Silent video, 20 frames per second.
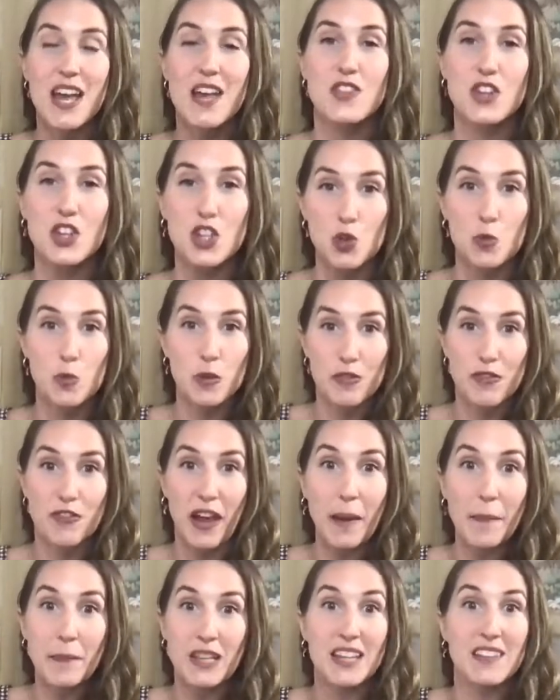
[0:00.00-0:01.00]
the human
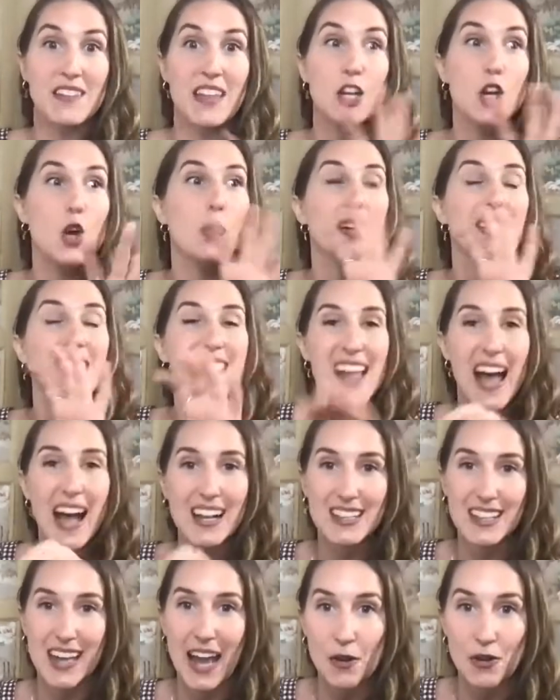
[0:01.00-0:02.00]
family, they know
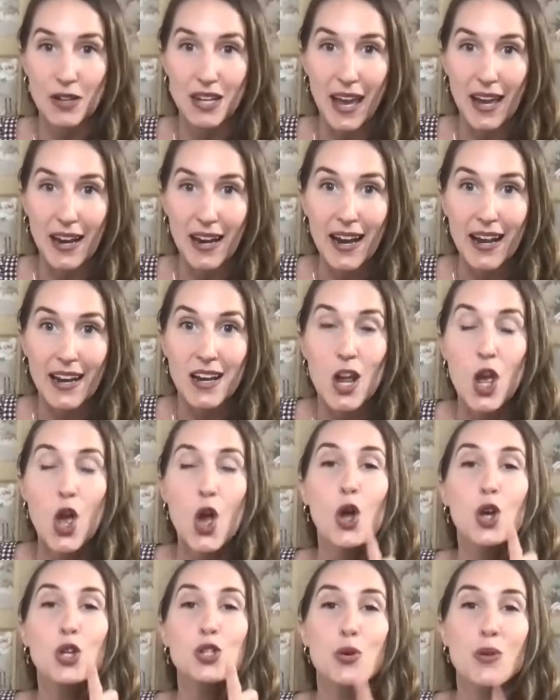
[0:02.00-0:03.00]
exactly how to get in.
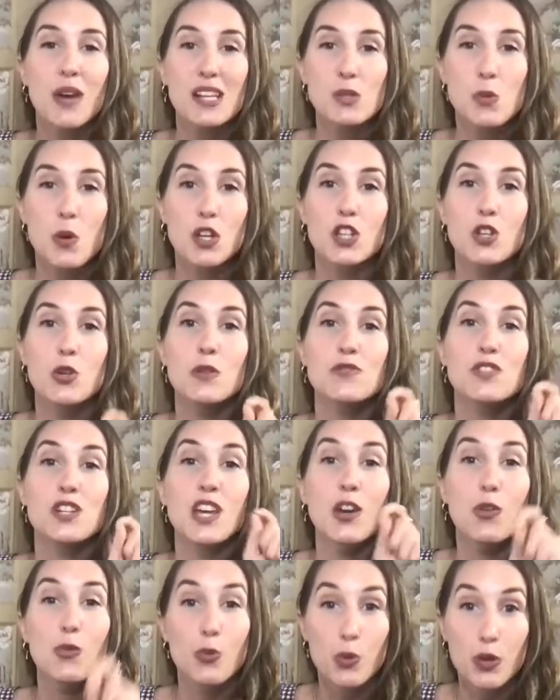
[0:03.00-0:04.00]
So guess what? You have to
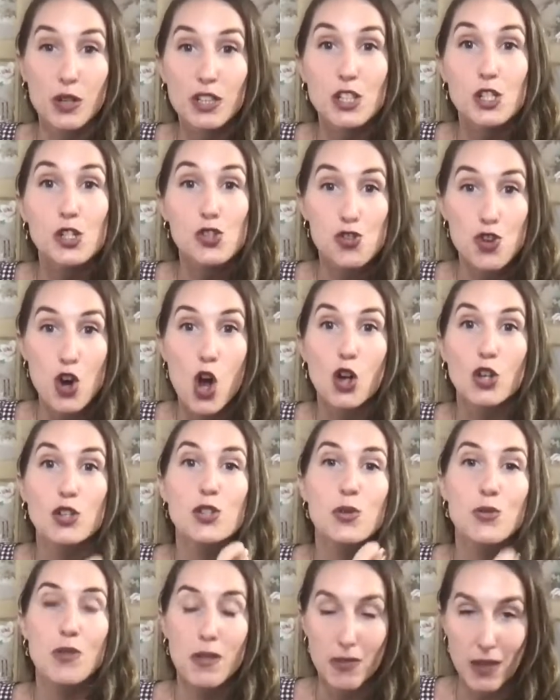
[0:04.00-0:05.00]
get really strong
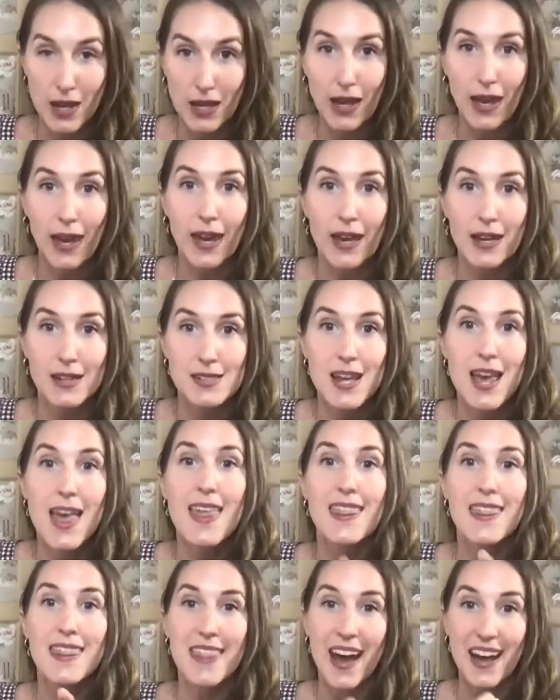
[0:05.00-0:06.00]
so that they can't.
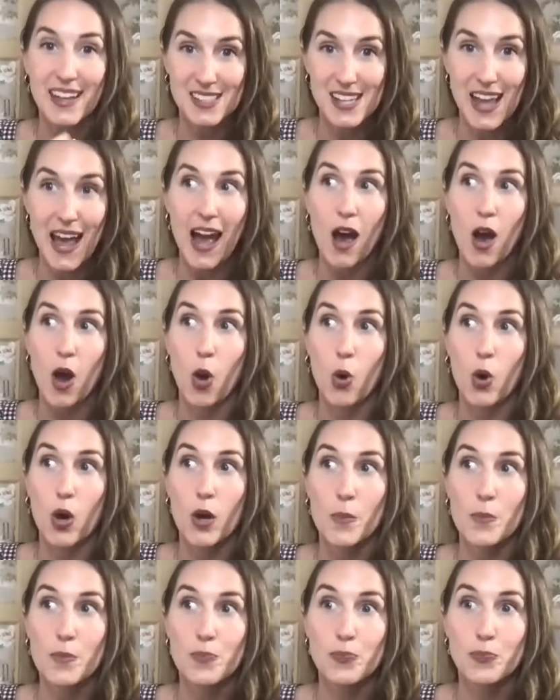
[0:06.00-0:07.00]
That's how
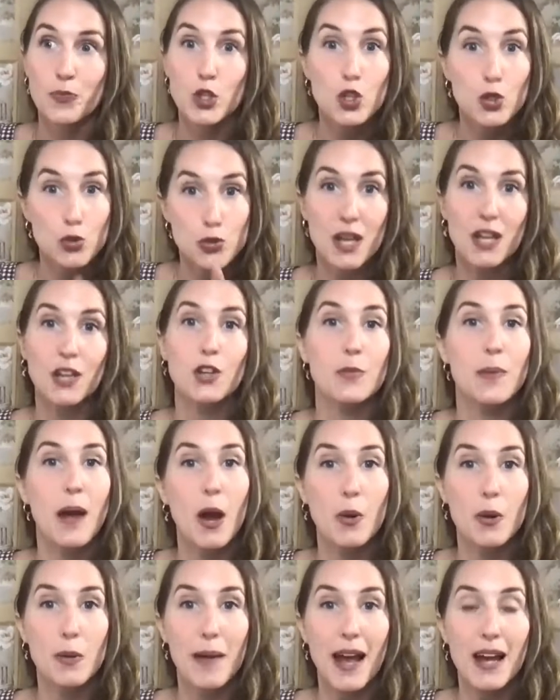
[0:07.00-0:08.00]
you take your
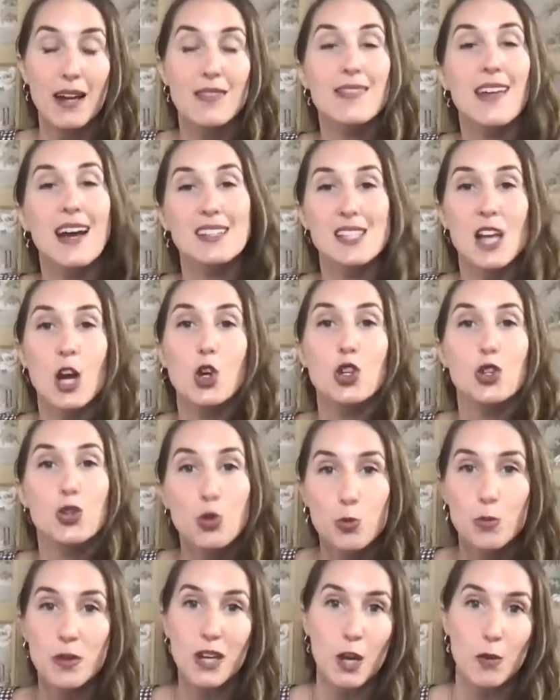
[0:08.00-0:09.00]
power back. That's how
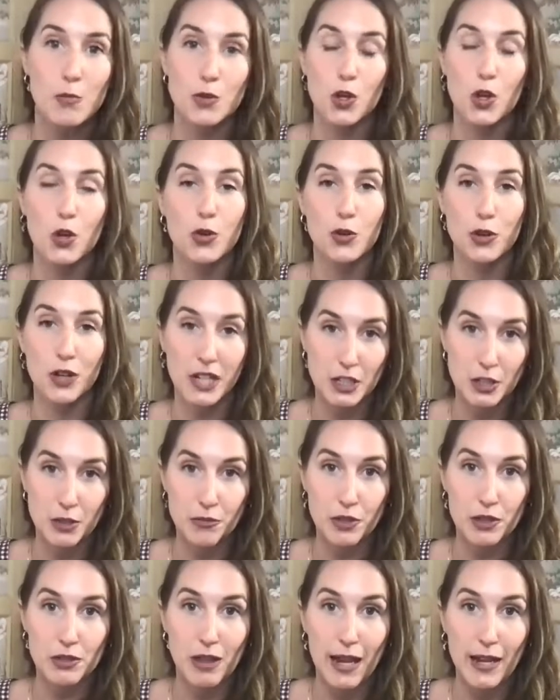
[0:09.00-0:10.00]
you become the co-creator of
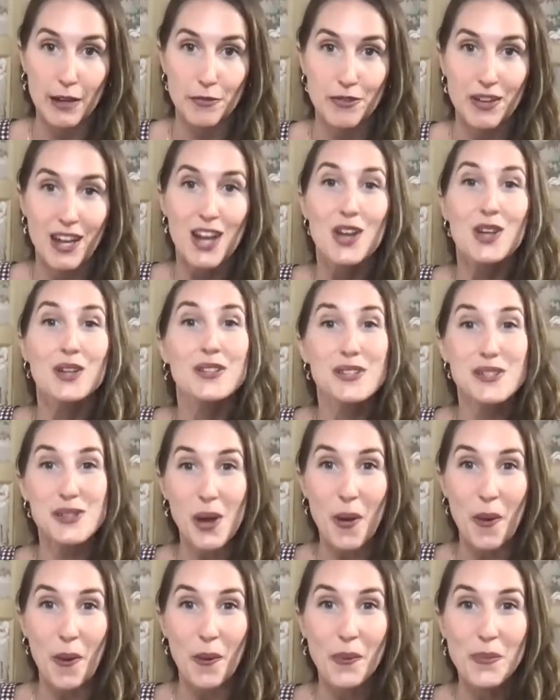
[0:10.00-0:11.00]
your life.
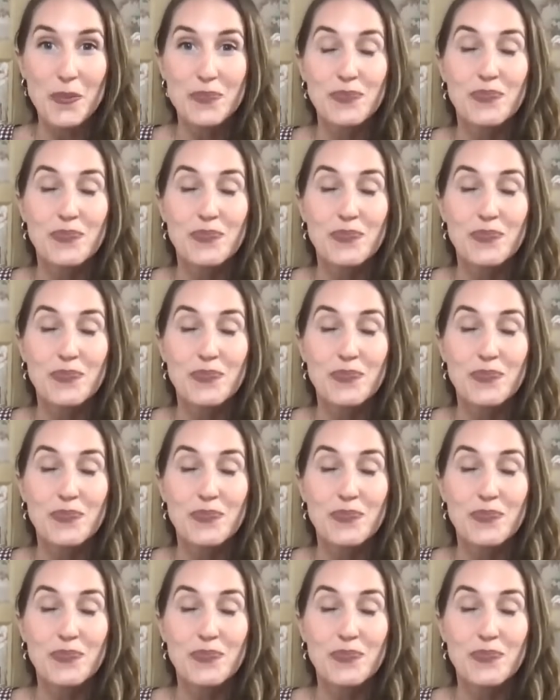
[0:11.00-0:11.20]
So